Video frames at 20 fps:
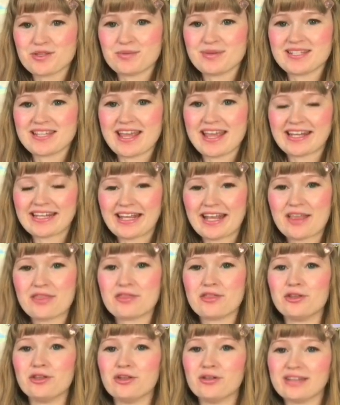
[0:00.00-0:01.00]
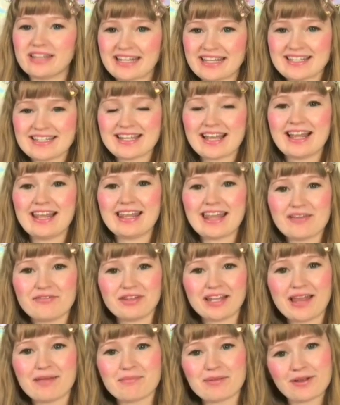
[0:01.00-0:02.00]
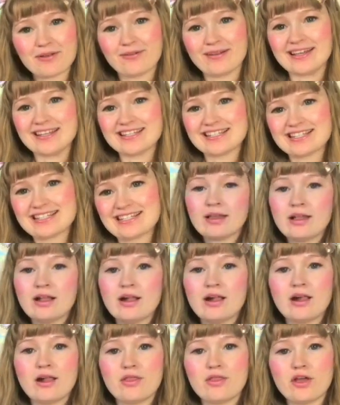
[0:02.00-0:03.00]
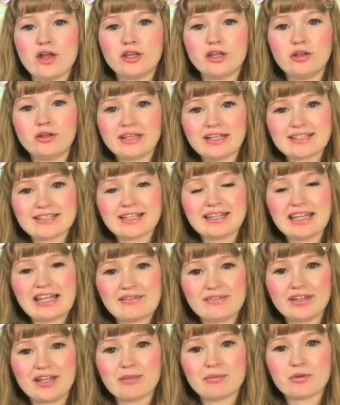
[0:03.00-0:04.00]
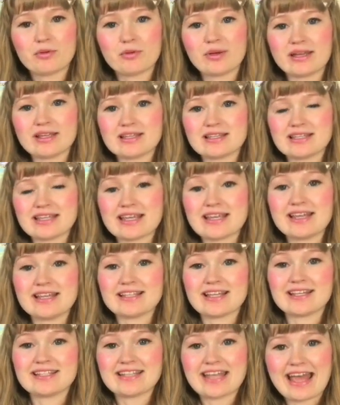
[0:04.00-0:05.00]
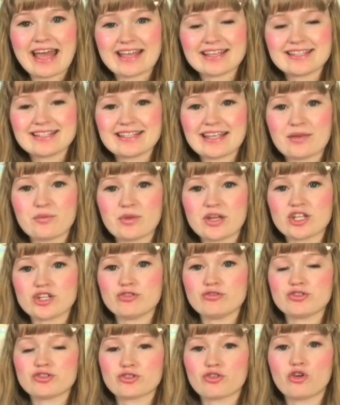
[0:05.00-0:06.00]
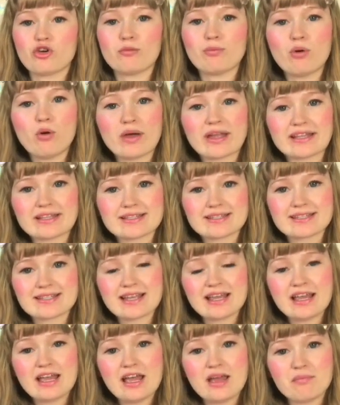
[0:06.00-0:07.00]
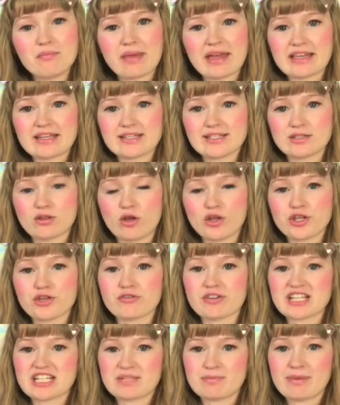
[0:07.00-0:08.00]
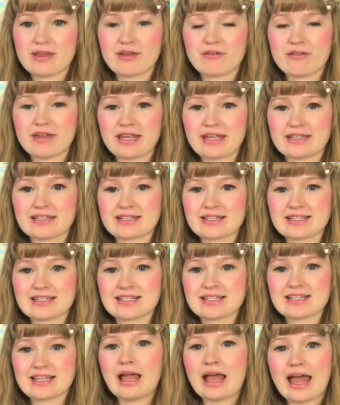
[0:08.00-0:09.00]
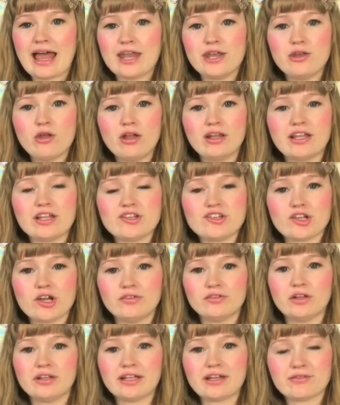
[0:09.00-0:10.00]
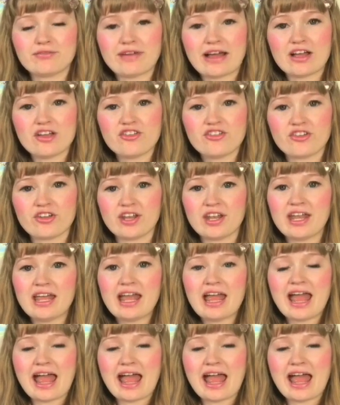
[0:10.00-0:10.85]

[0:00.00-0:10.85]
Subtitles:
to be taking the Lolita Level Up Quiz. The Lolita Level Up Quiz is a test in which you score points based on your experience and knowledge of Lolita fashion